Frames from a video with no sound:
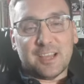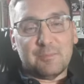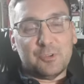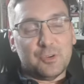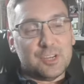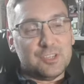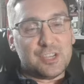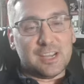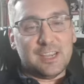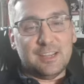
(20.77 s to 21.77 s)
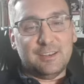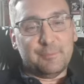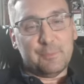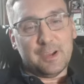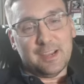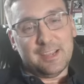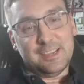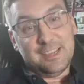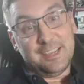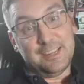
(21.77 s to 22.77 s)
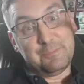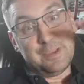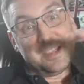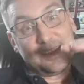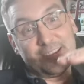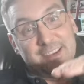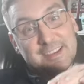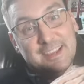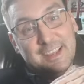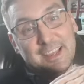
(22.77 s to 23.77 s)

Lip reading: I'm going to check in my kit bag